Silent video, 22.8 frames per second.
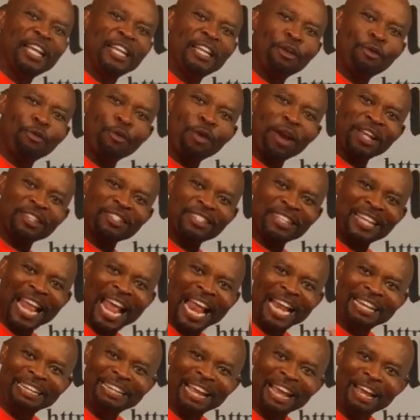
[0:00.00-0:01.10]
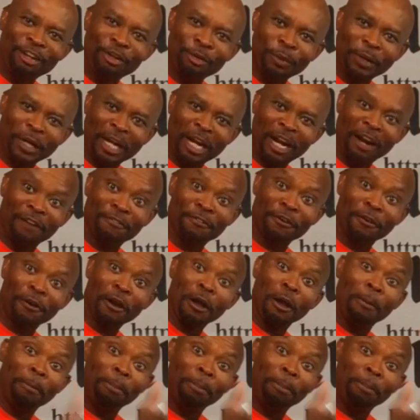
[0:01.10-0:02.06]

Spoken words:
the rest of that day to recover